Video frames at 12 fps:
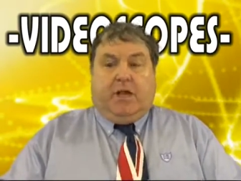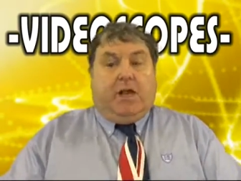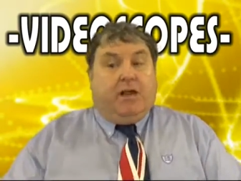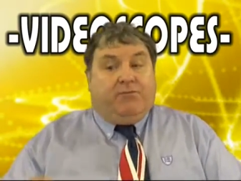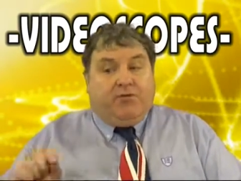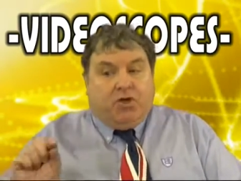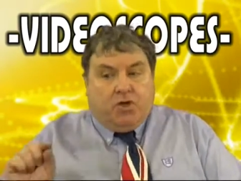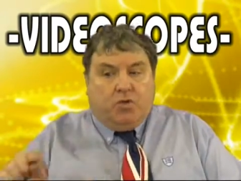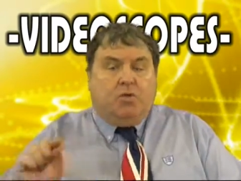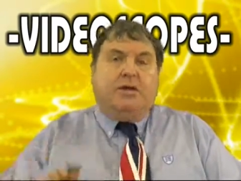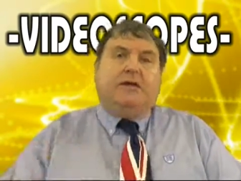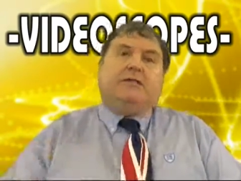If you
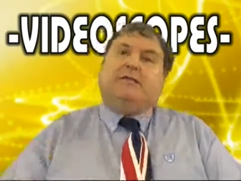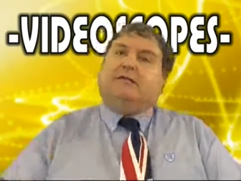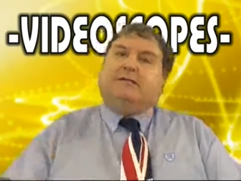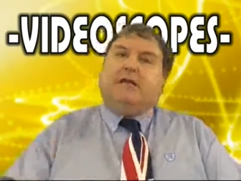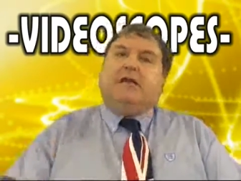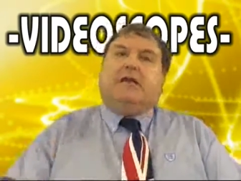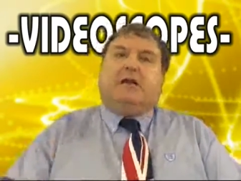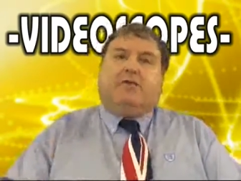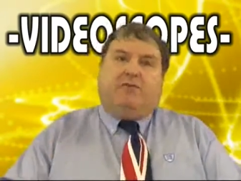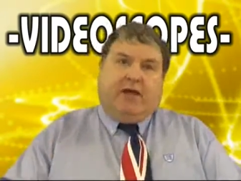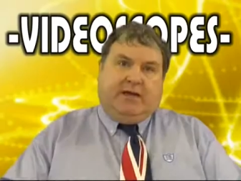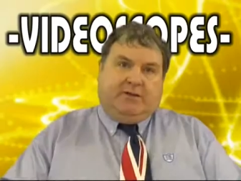need to seek
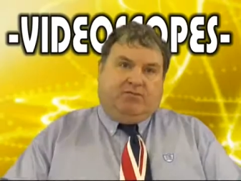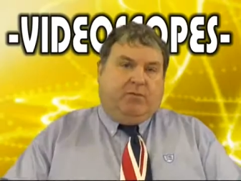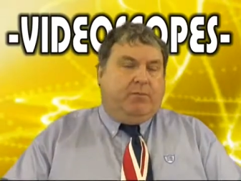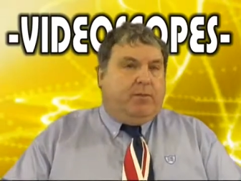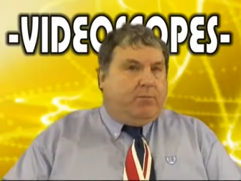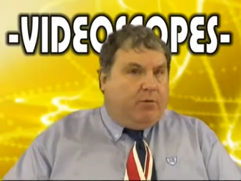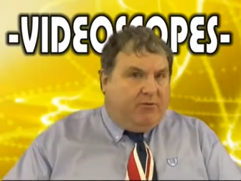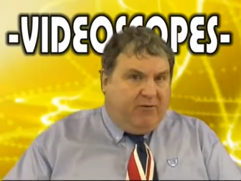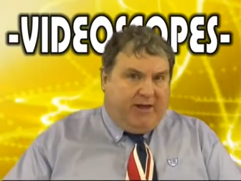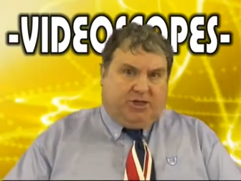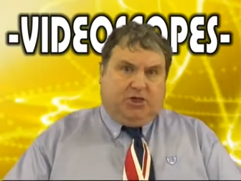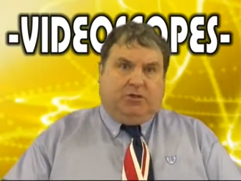advice from the
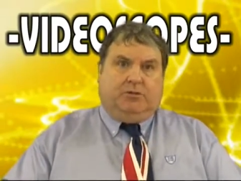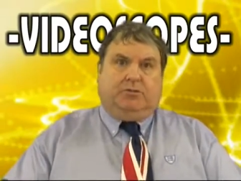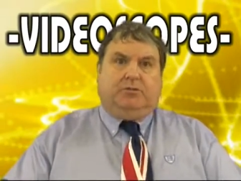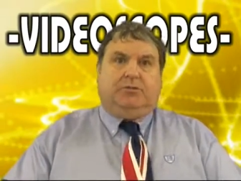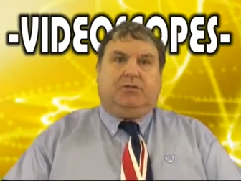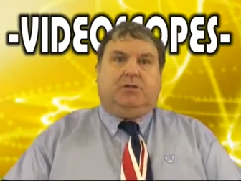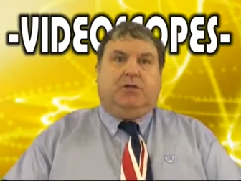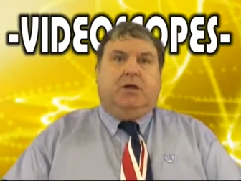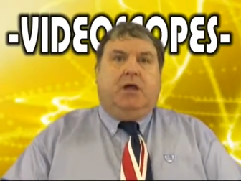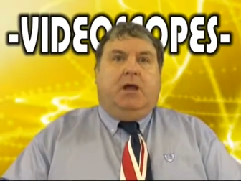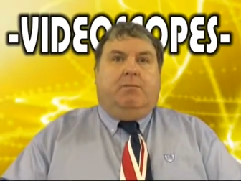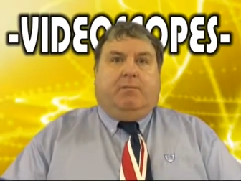professionals,
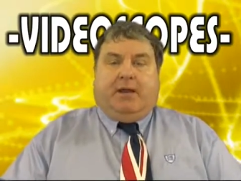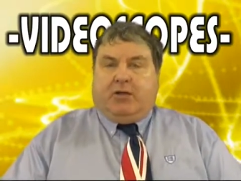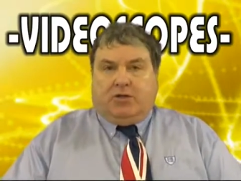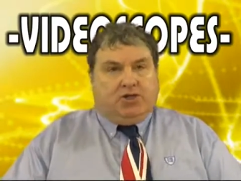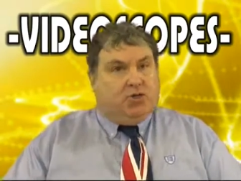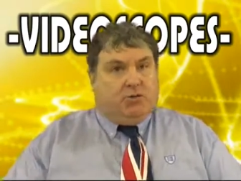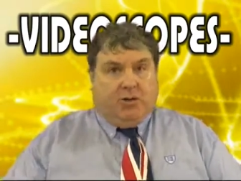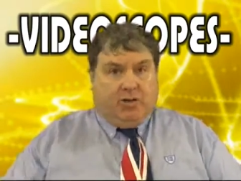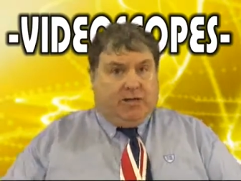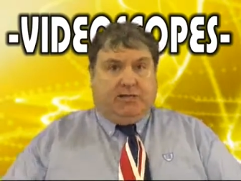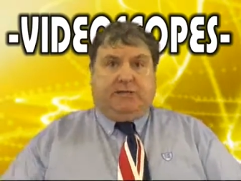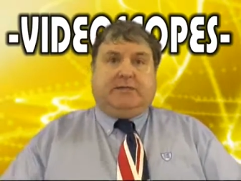because you don't
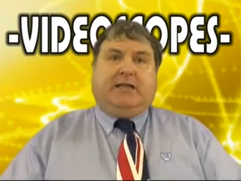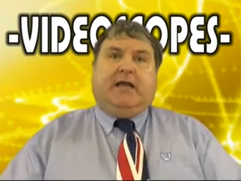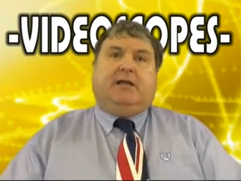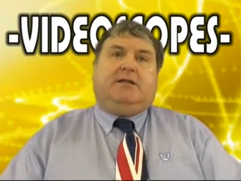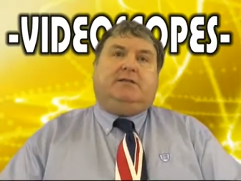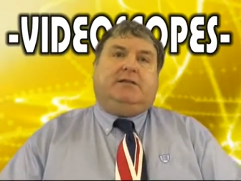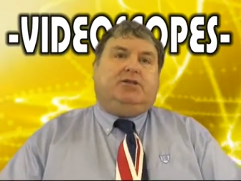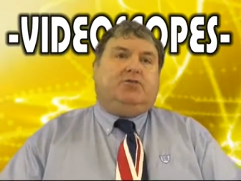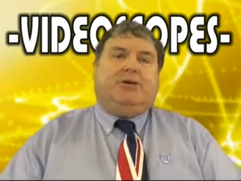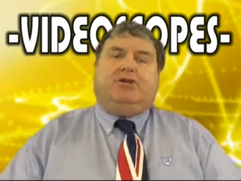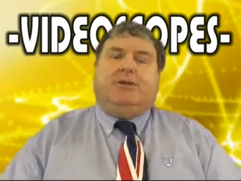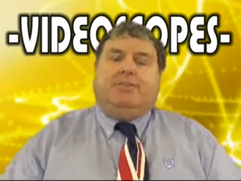understand the
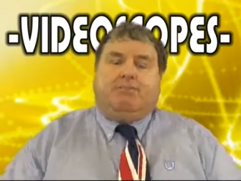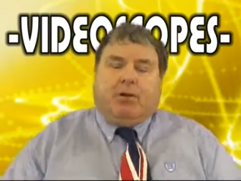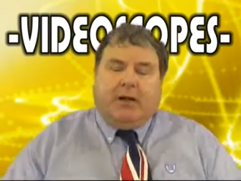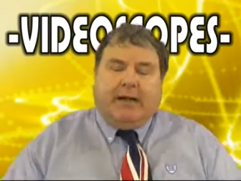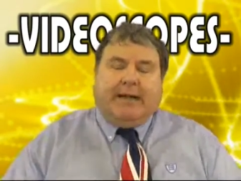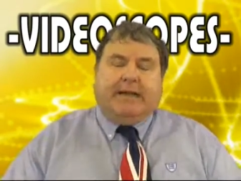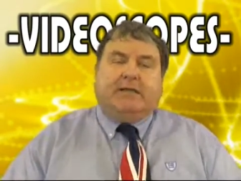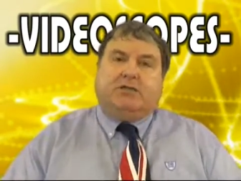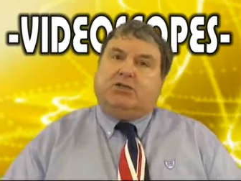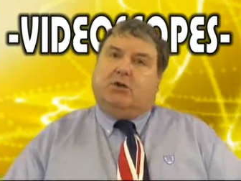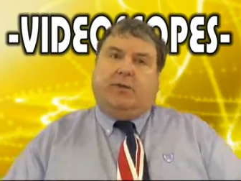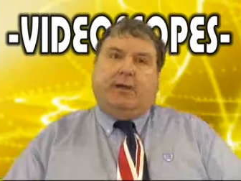situation, then please
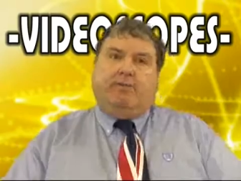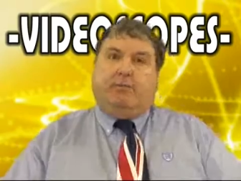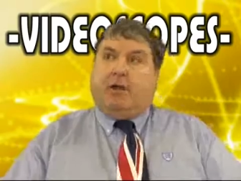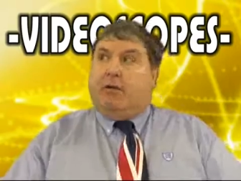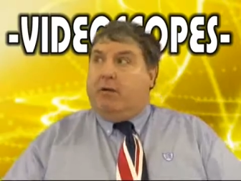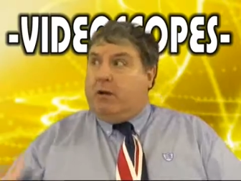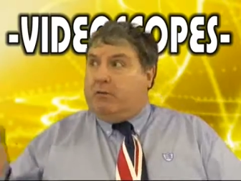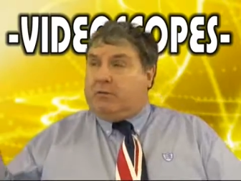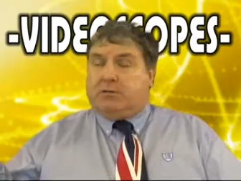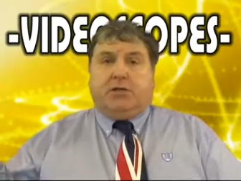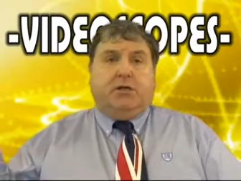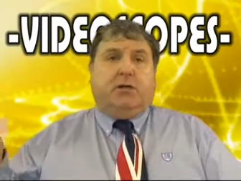do it. Go along
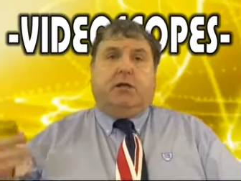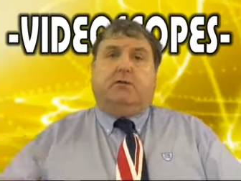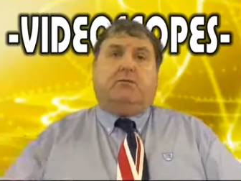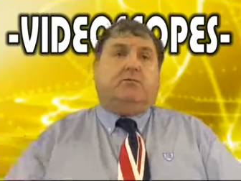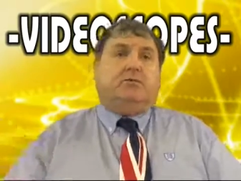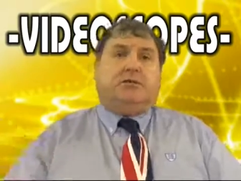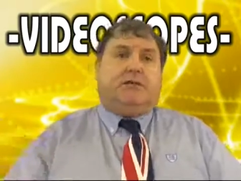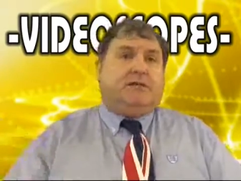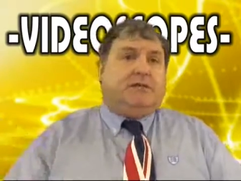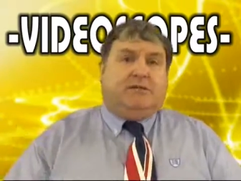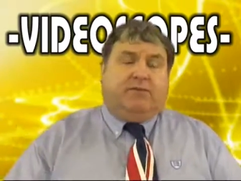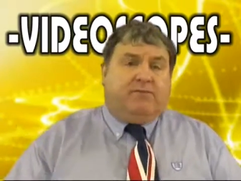to your local
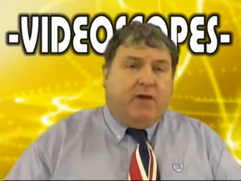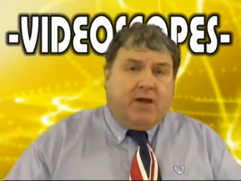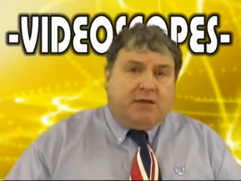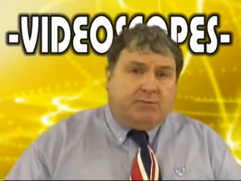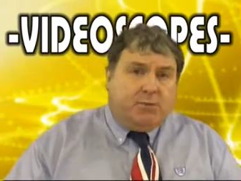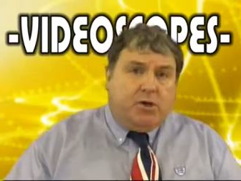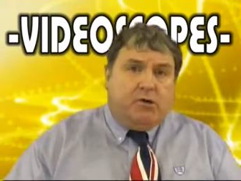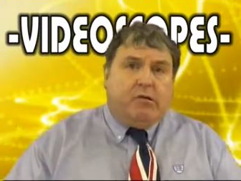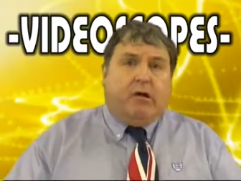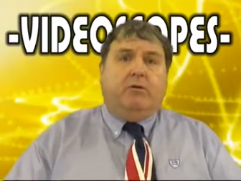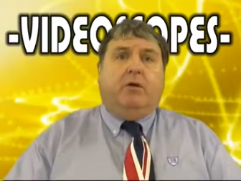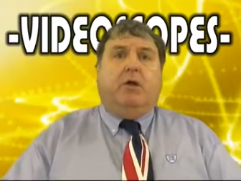Citizens Advice Bureau